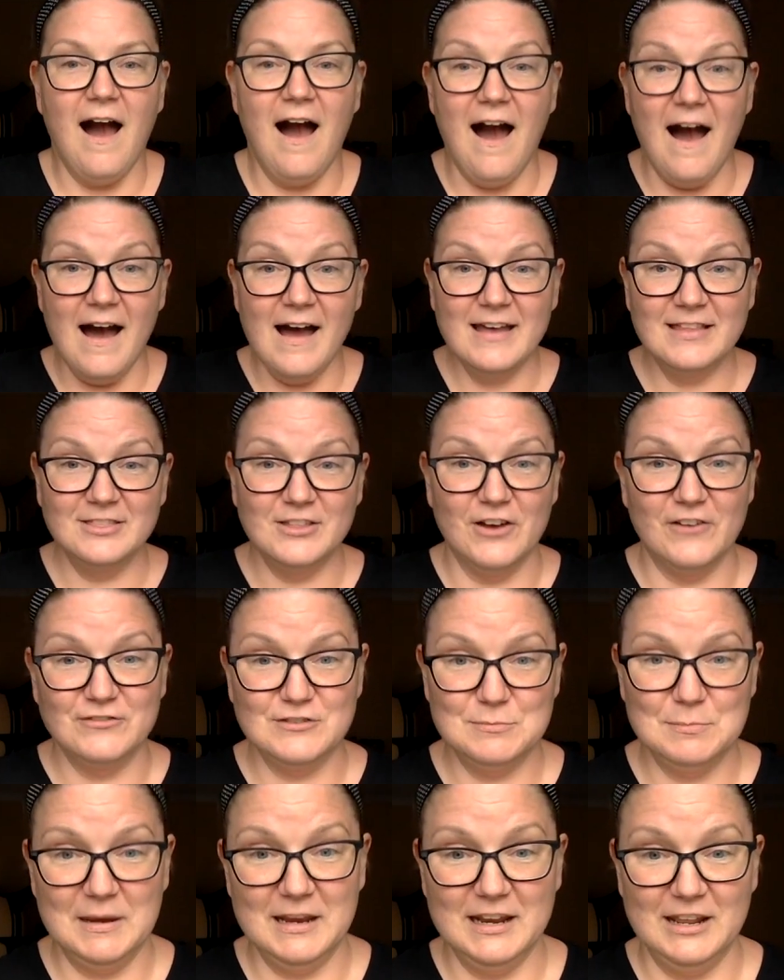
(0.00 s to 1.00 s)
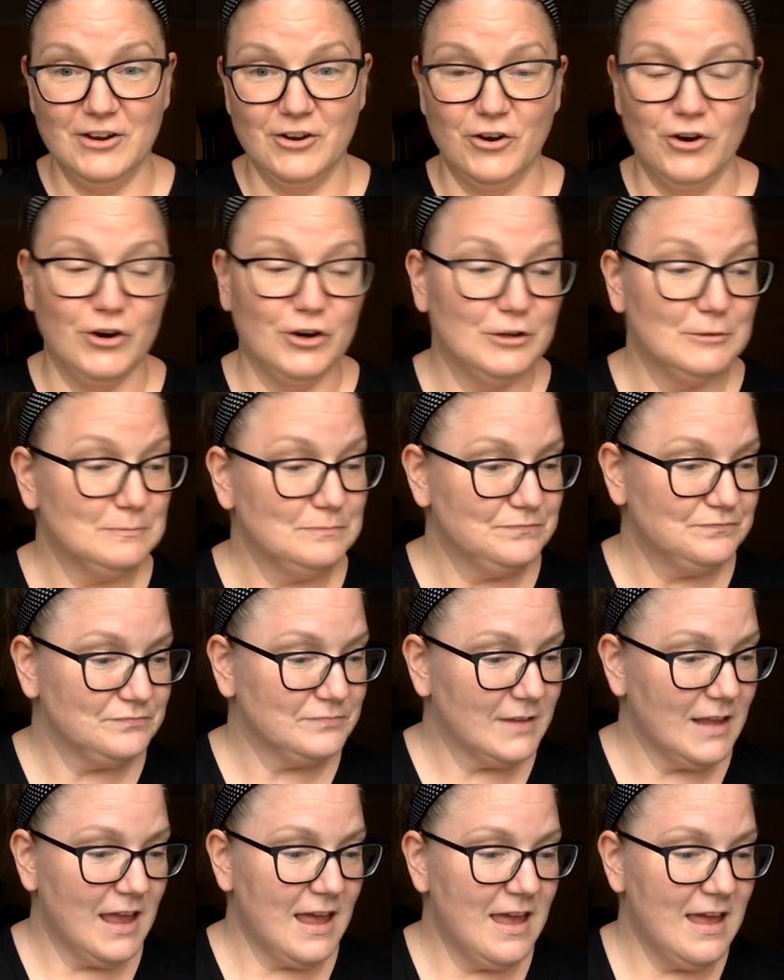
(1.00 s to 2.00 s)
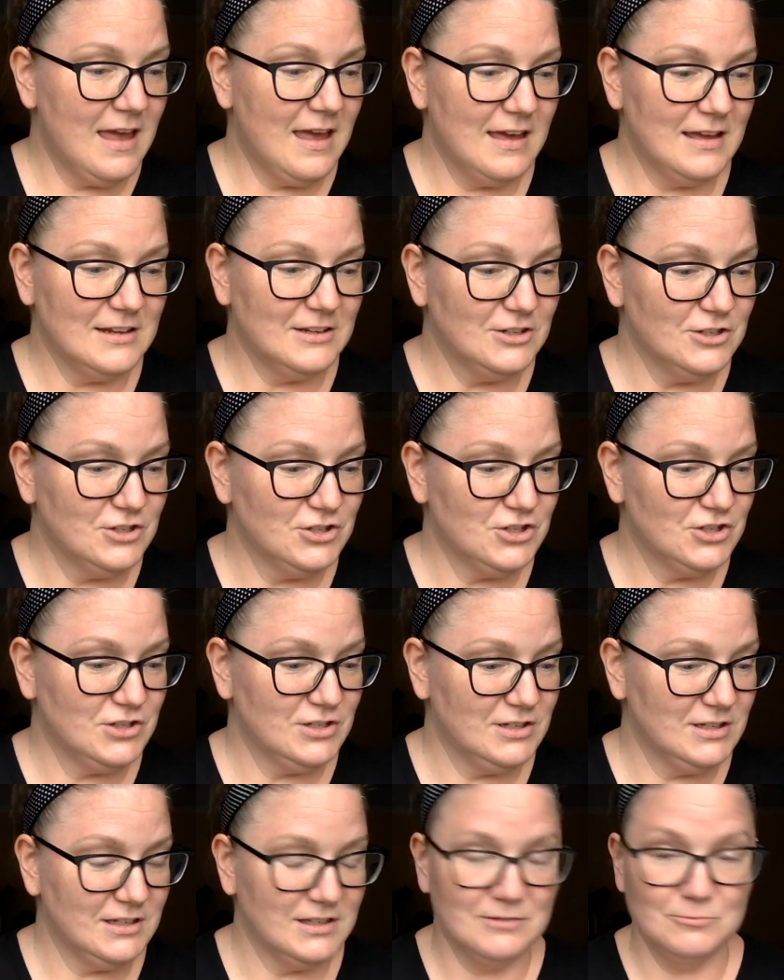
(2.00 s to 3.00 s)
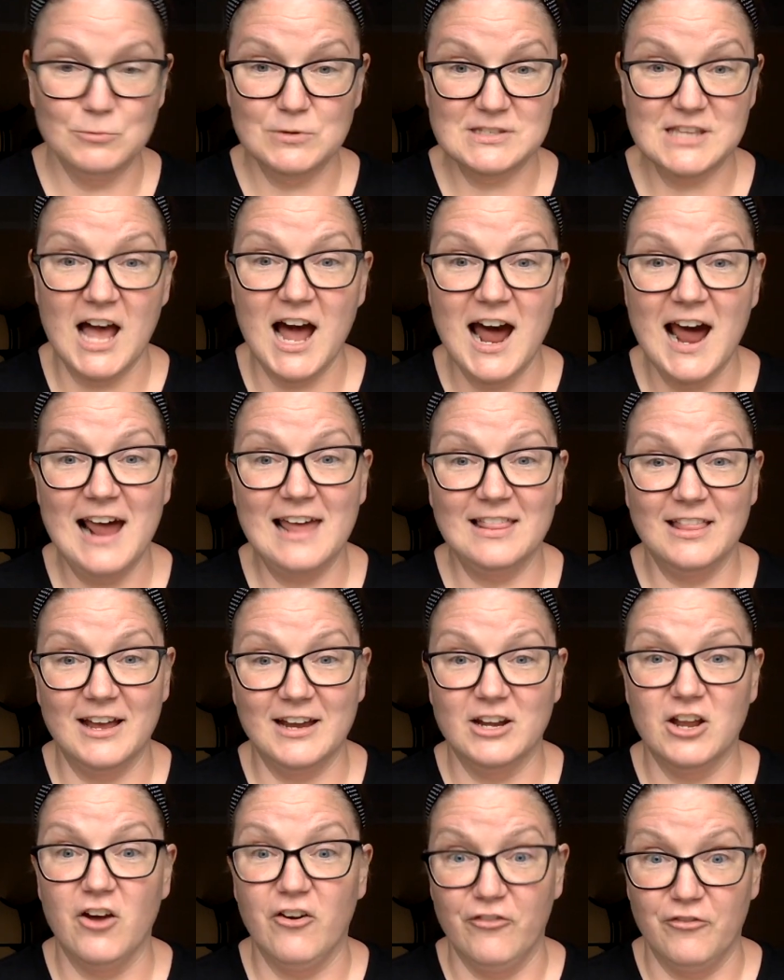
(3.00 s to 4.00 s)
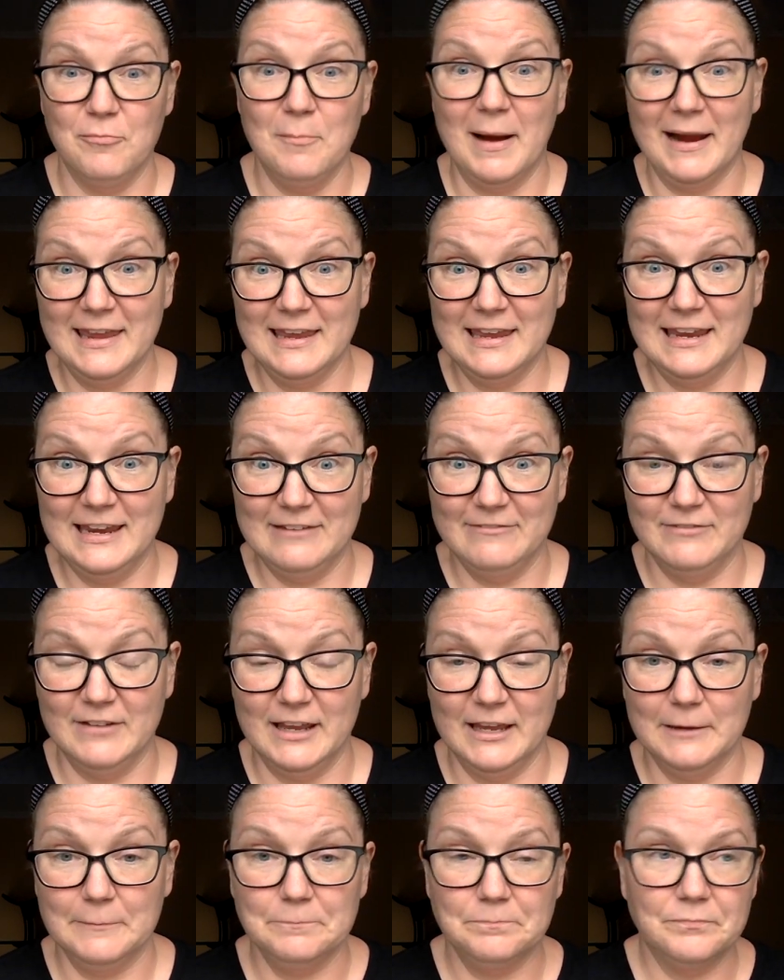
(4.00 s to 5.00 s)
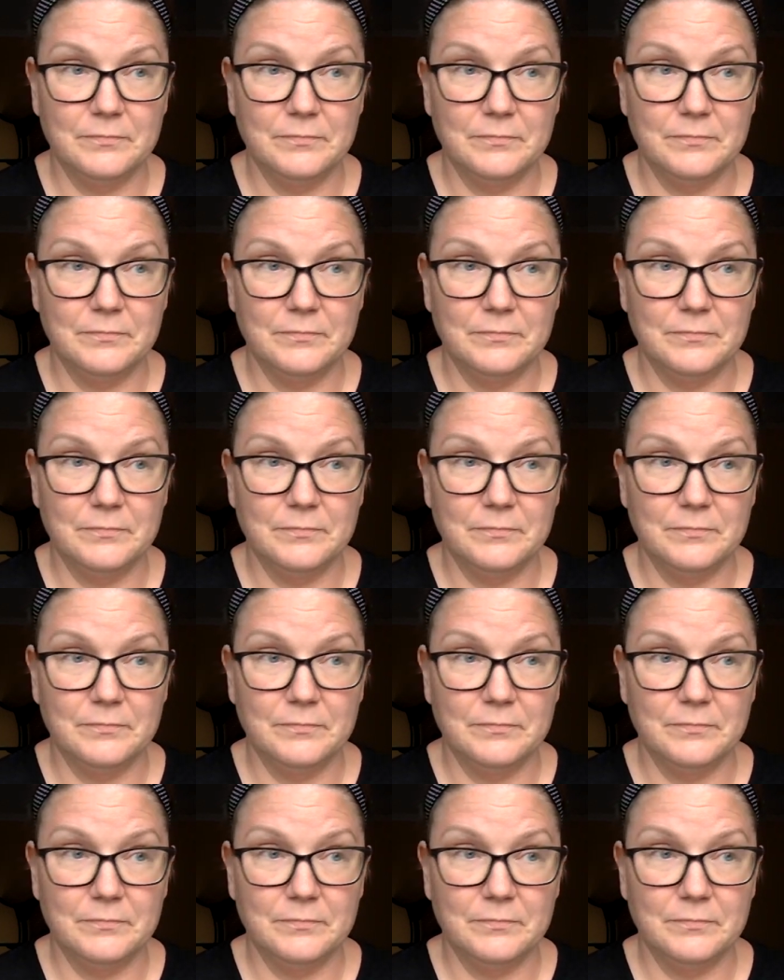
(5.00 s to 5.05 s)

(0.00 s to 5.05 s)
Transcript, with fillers: i loved meeting her and she was a highlight of my evening